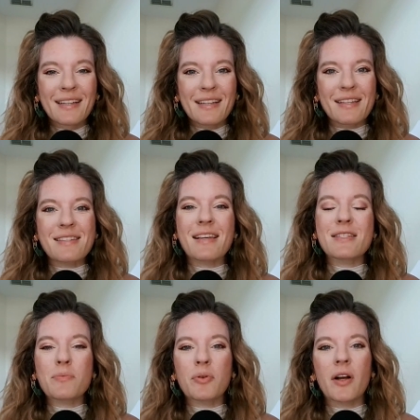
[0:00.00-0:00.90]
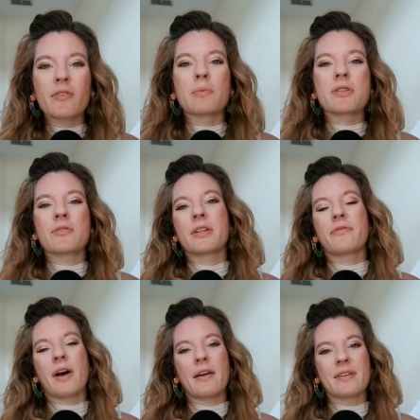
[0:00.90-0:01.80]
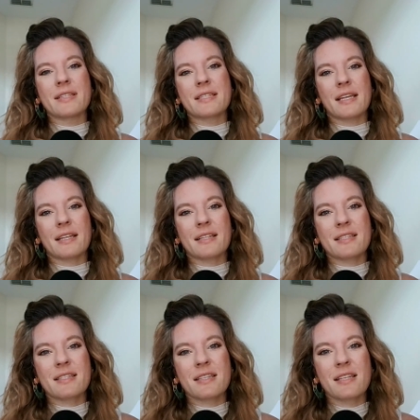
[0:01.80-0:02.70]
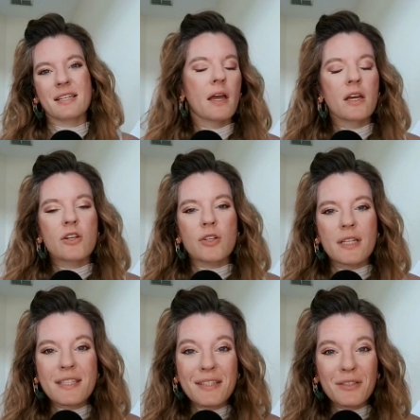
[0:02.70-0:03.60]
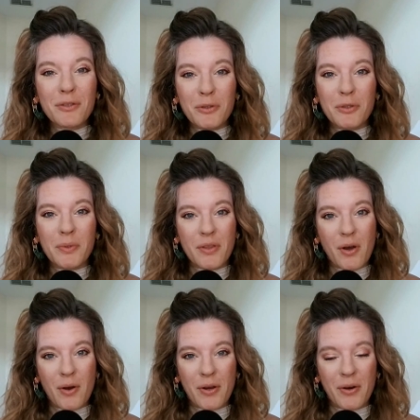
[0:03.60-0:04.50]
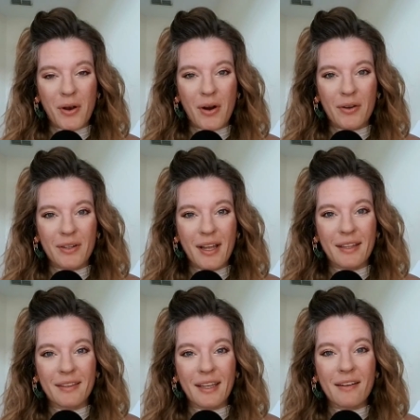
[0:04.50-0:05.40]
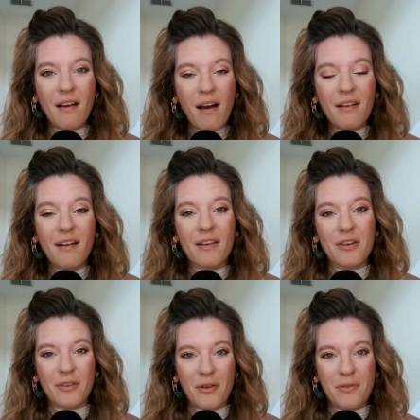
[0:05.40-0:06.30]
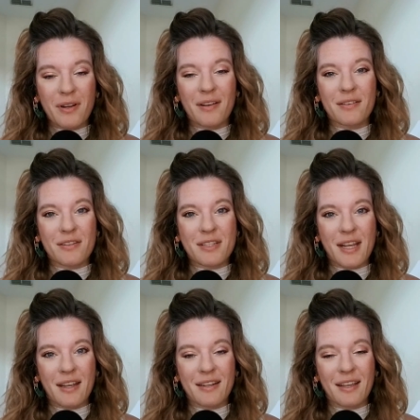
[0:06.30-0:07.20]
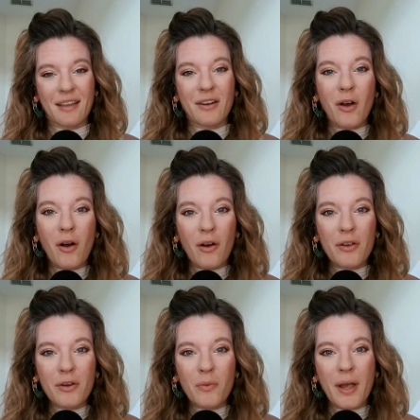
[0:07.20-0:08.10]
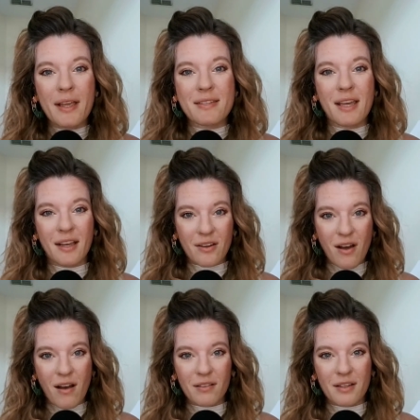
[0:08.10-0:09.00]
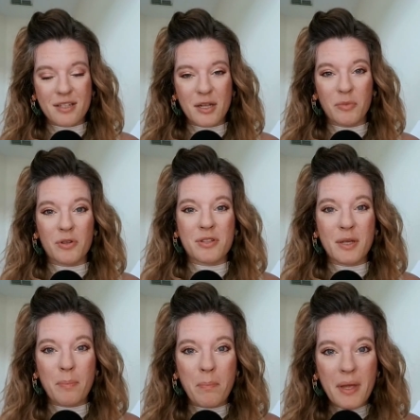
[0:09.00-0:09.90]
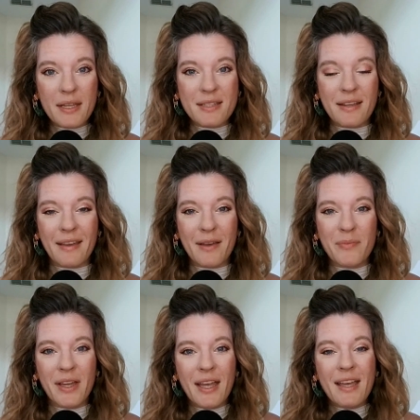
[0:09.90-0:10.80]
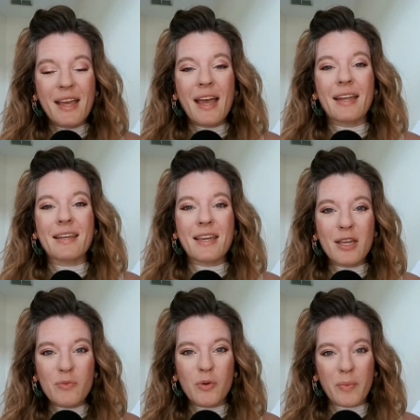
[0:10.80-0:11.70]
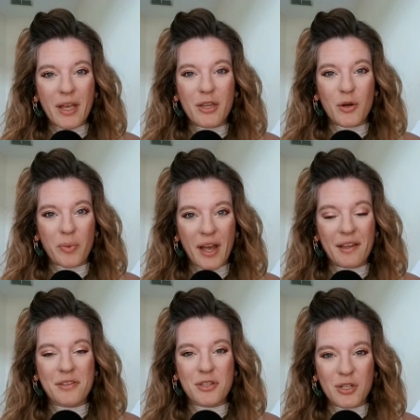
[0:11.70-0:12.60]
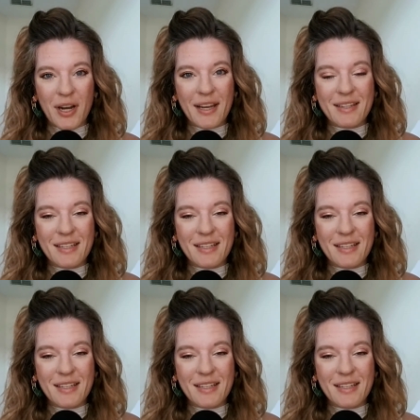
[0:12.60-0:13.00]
It says in Proverbs 3, 5, and 6, trust in the Lord with all your heart and lean not on your own understanding. In all your ways acknowledge him or submit to him, and he will make your path straight.